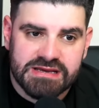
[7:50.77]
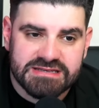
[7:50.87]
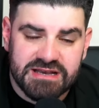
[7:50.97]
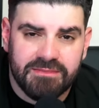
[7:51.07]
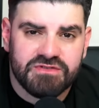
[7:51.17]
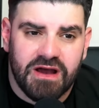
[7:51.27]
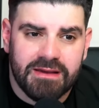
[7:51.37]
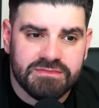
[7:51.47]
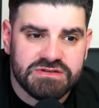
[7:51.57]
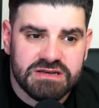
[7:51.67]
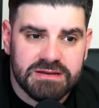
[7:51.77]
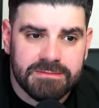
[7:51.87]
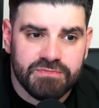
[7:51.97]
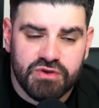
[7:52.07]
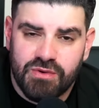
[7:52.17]
Sometimes
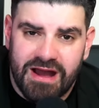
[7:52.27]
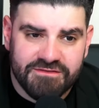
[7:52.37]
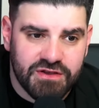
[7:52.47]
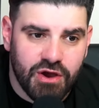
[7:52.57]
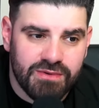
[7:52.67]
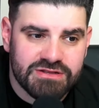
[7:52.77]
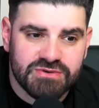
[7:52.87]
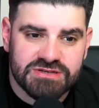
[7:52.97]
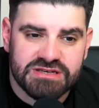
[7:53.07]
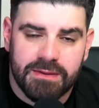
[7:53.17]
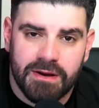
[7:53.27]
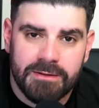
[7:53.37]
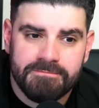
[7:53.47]
you have to go into a summer